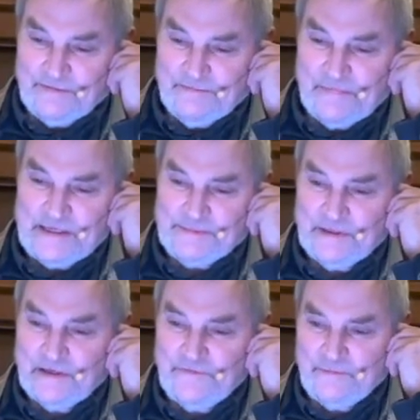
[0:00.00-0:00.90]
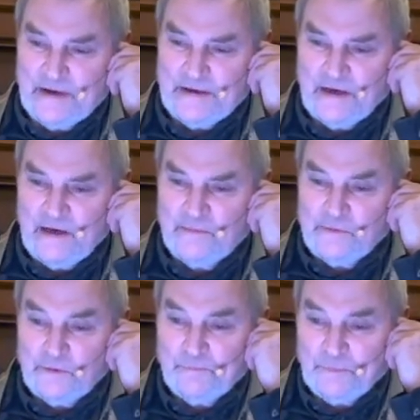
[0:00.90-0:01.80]
It makes me lift my
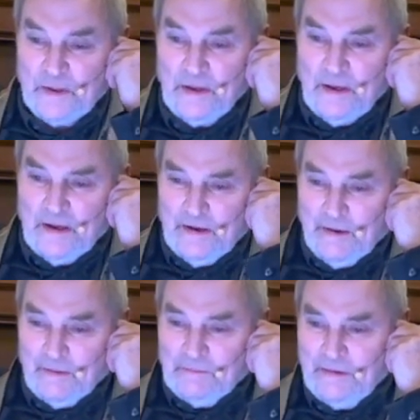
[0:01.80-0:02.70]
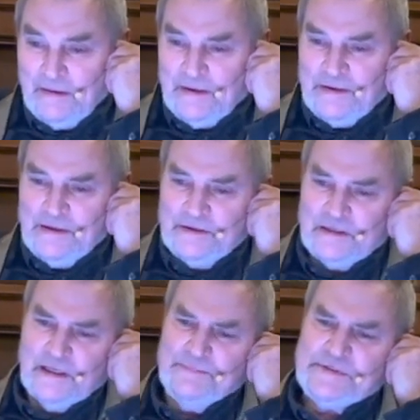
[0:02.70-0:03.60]
game. You know.
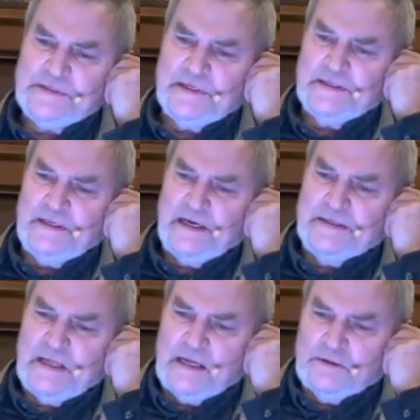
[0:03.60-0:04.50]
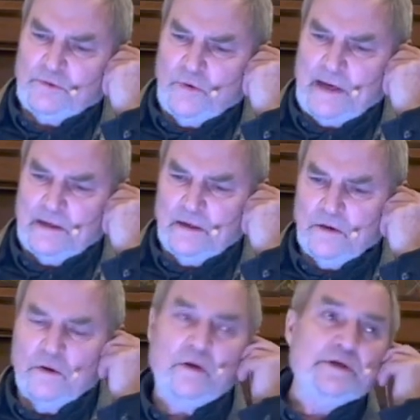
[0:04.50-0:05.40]
Glimpsing again that great
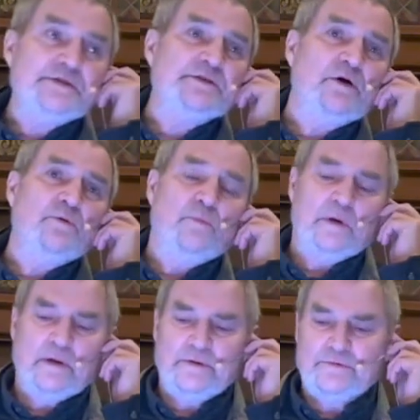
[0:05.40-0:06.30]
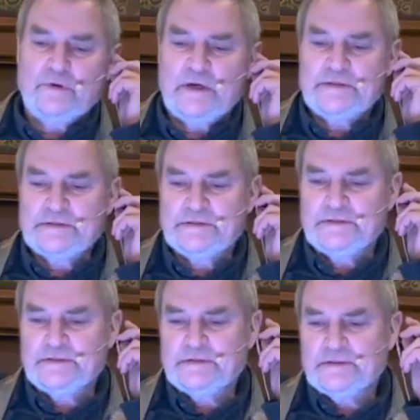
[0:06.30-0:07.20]
Lord, so well
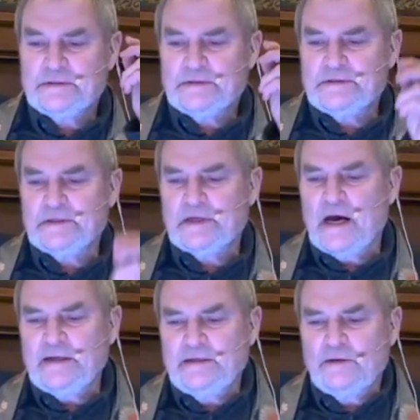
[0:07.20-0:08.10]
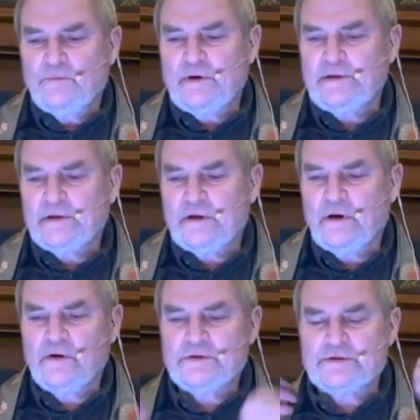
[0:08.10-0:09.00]
dressed. Tonight in winter
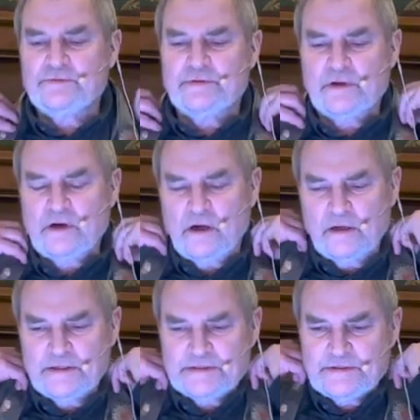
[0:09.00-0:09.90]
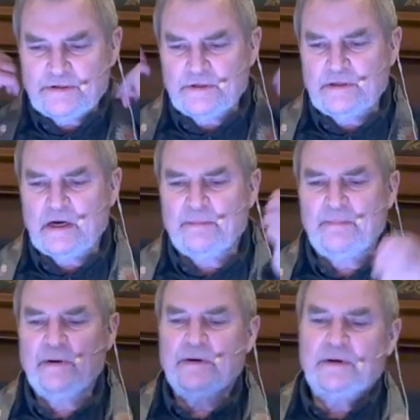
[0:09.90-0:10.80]
coats with the collars turned
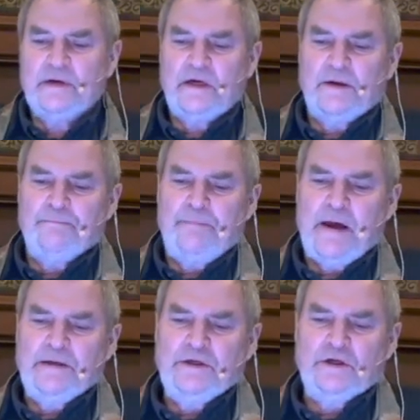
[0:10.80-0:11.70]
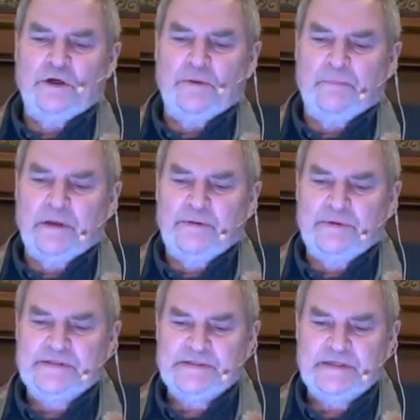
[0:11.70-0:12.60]
up, companionably
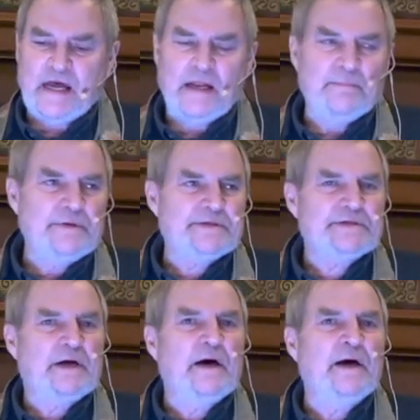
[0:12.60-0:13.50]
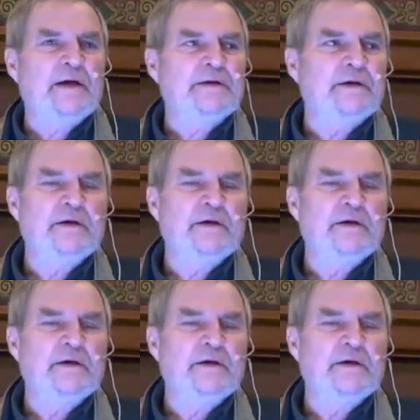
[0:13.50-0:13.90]
we stand beside,